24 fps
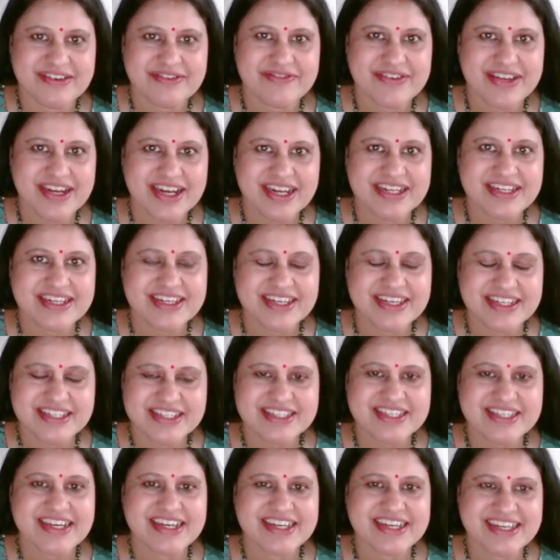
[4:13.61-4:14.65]
variety as
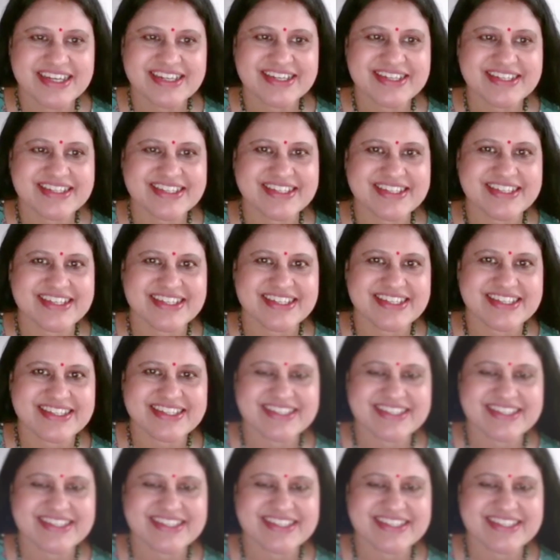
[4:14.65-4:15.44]
the IAS does.